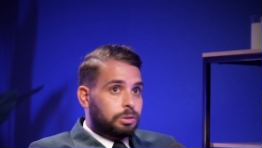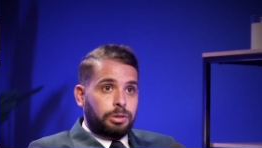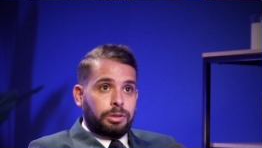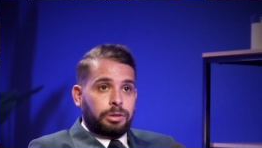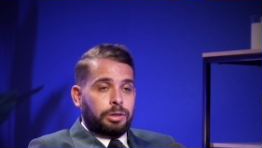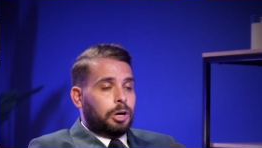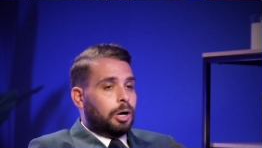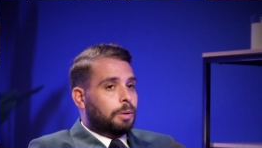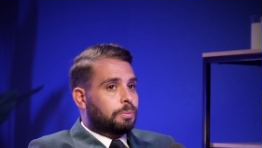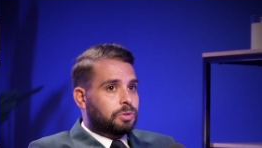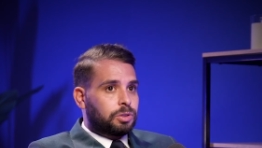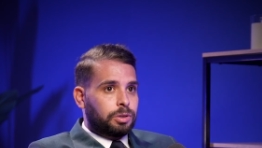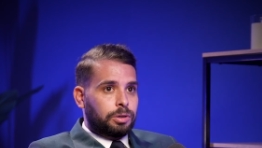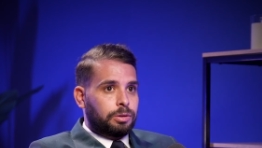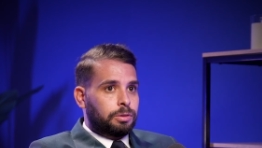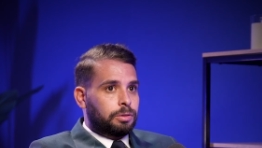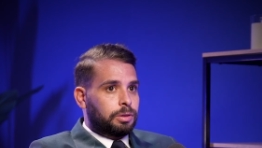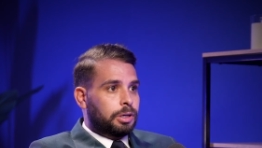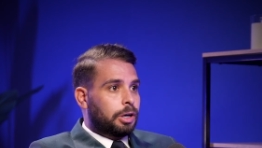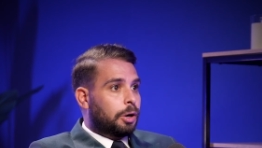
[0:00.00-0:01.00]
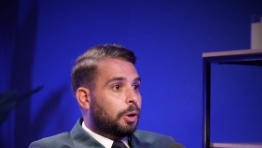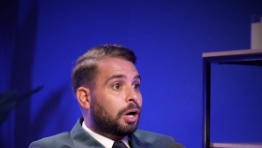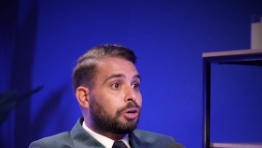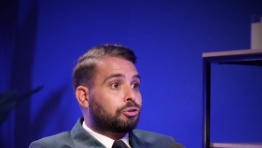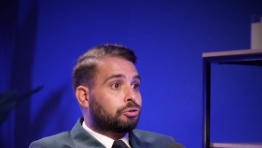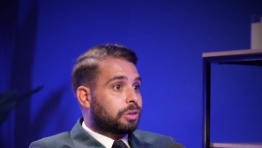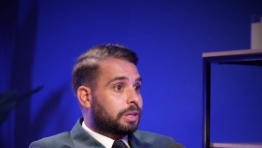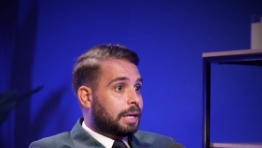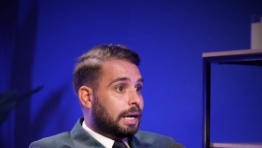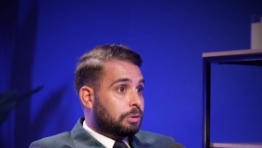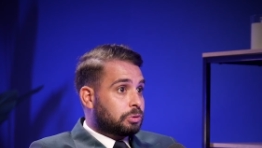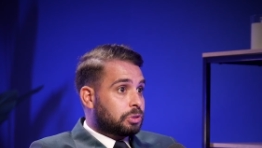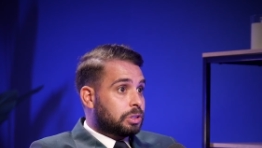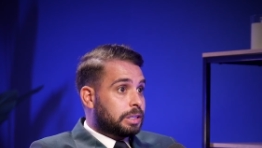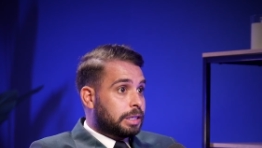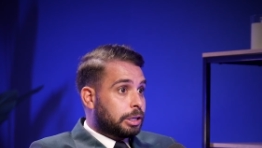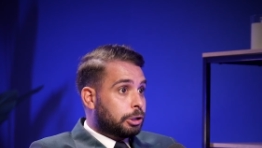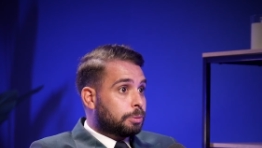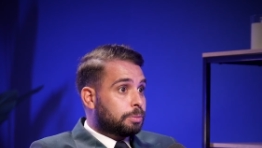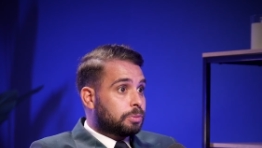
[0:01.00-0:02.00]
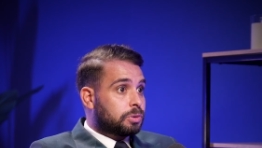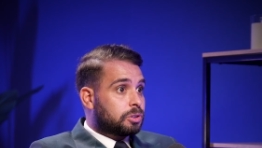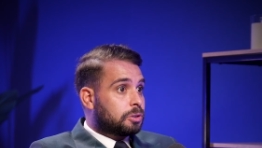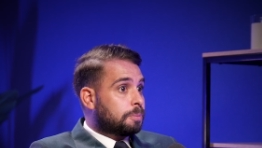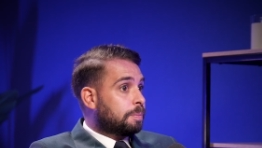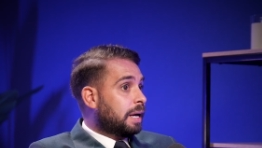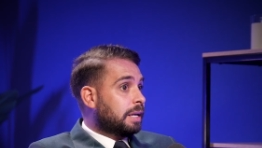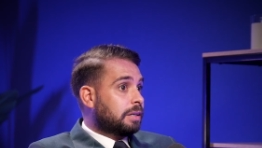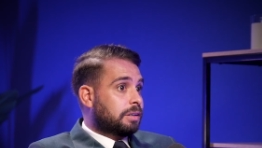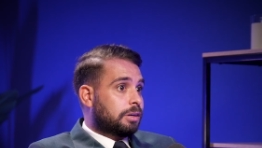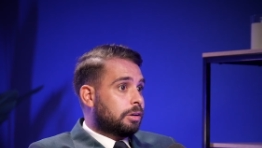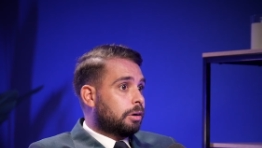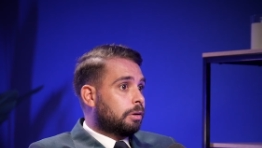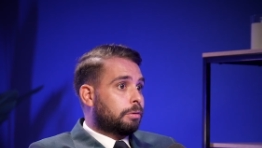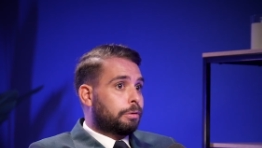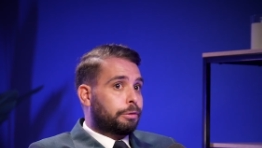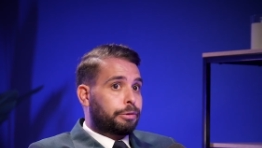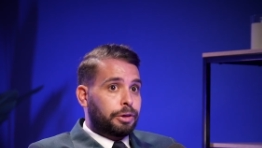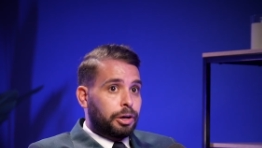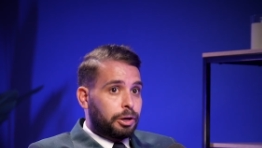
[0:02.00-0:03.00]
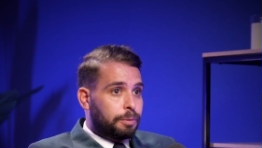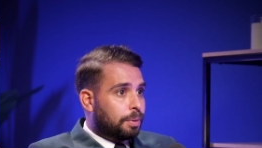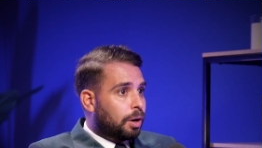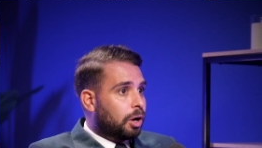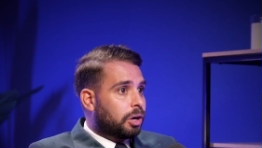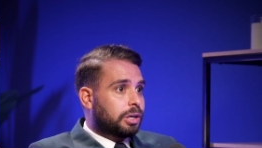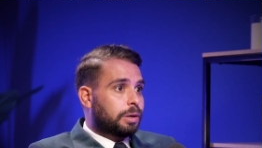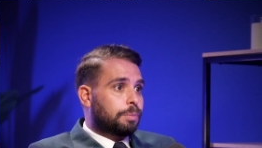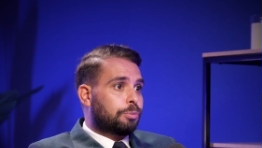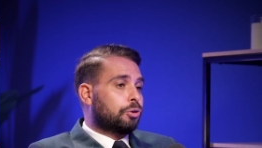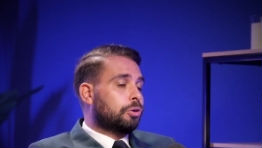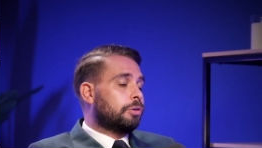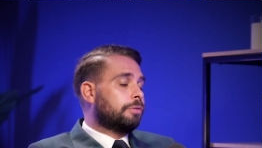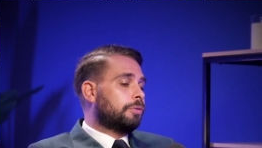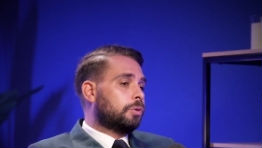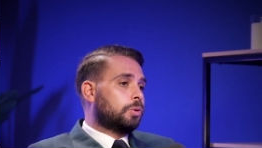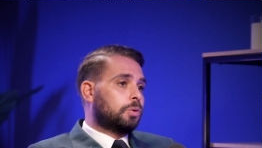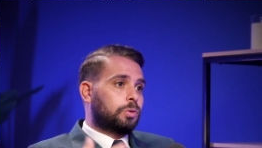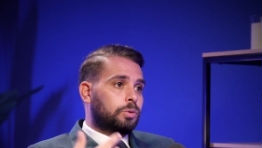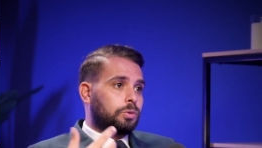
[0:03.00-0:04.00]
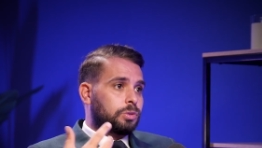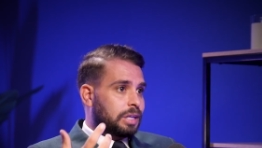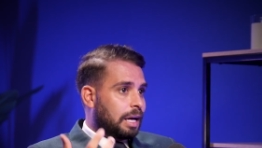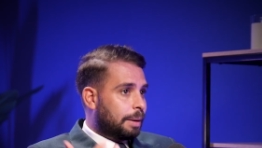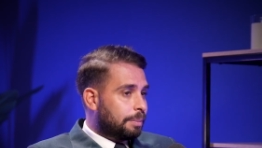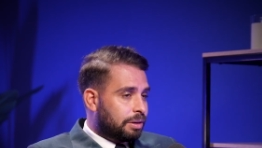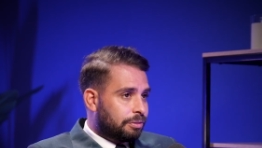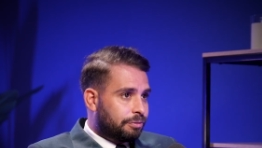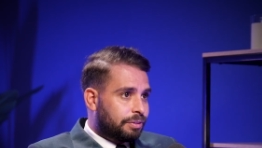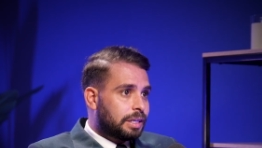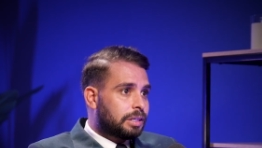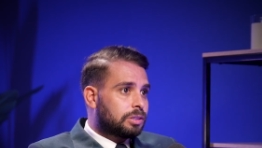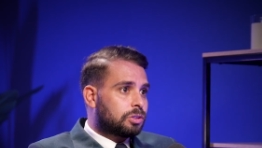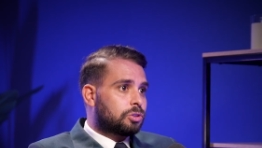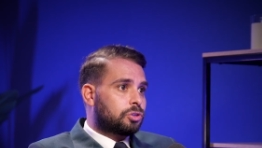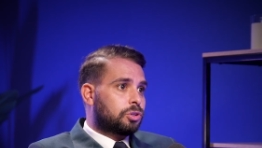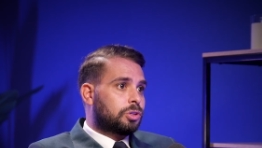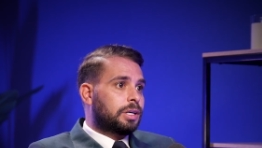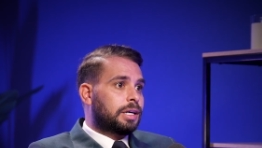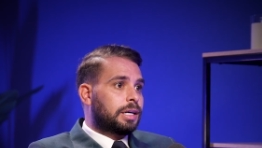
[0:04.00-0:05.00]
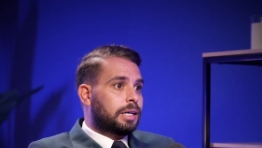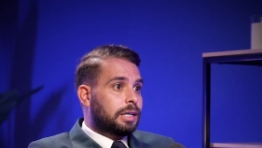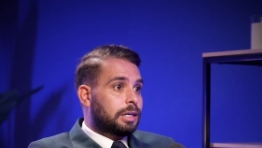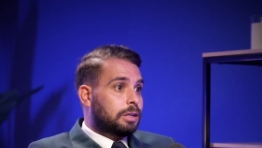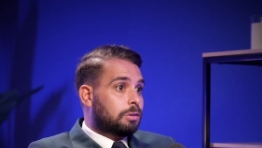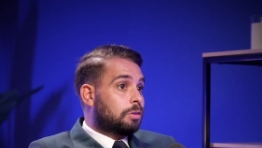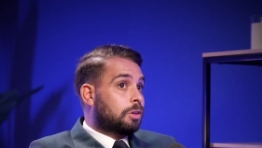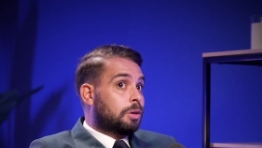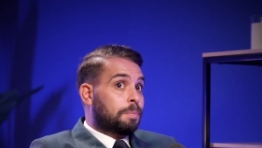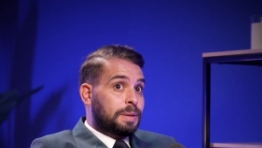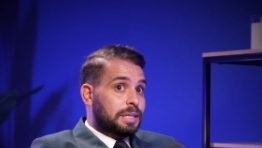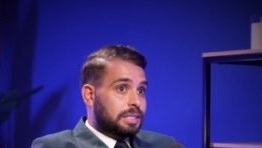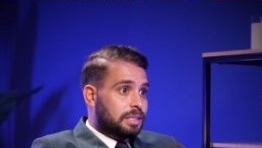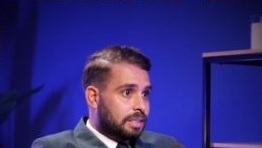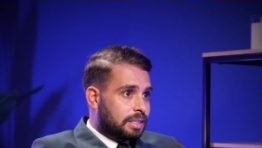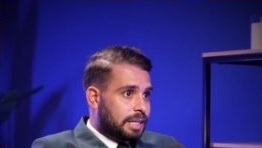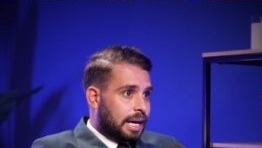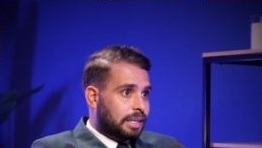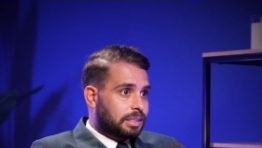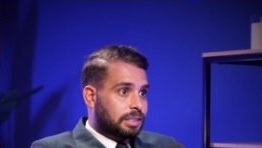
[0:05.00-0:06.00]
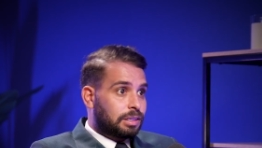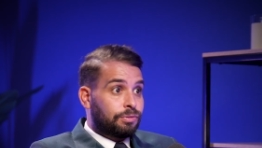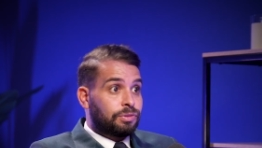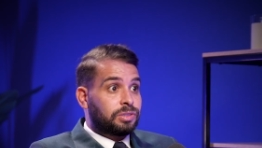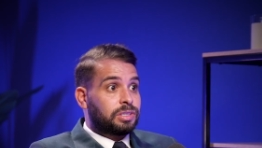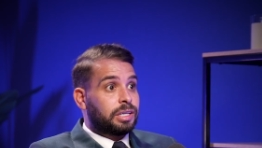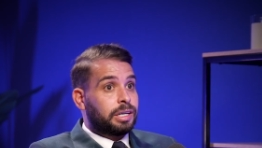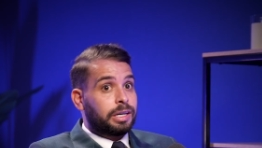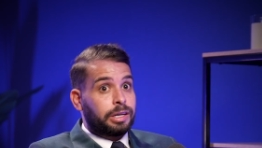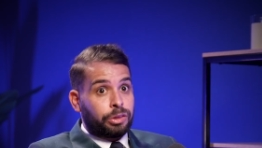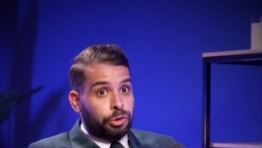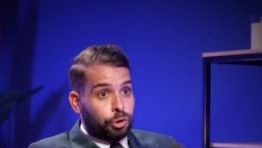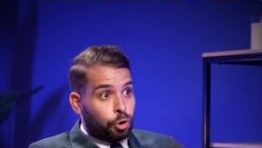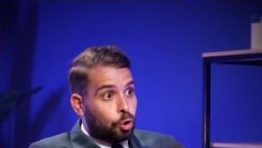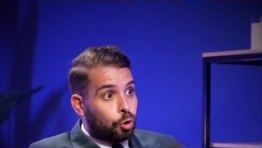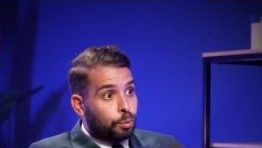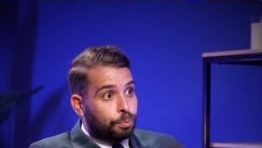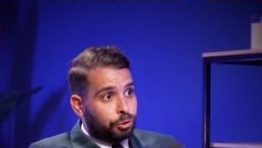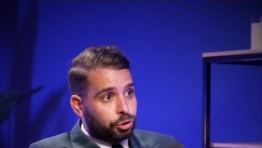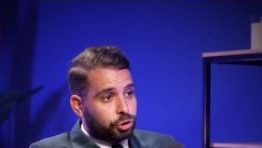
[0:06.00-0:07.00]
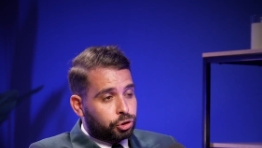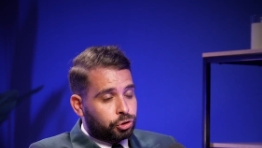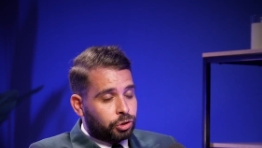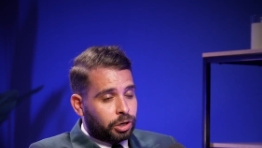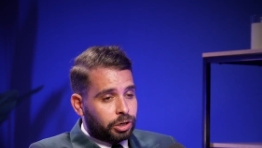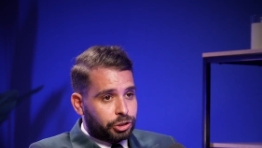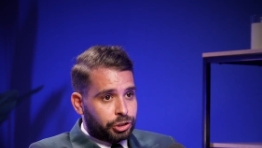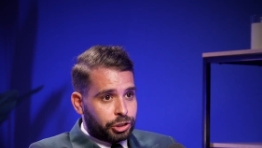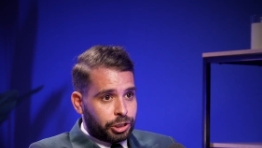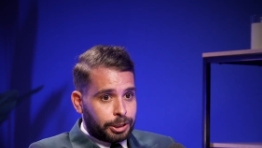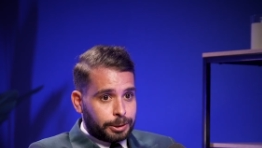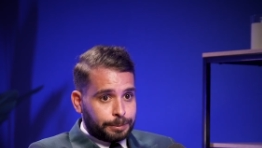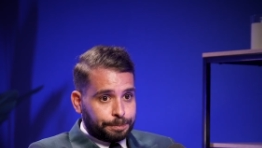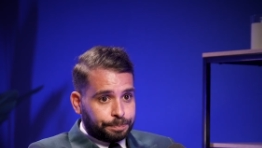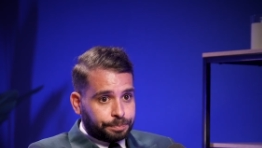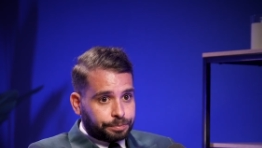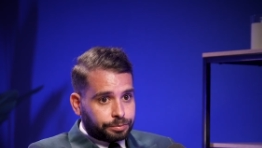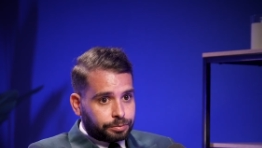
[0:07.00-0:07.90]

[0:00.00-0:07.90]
You can go up to 100,000 dirhams, depending on third-party approvals, how many visas you need, the business activity, the corporate structure.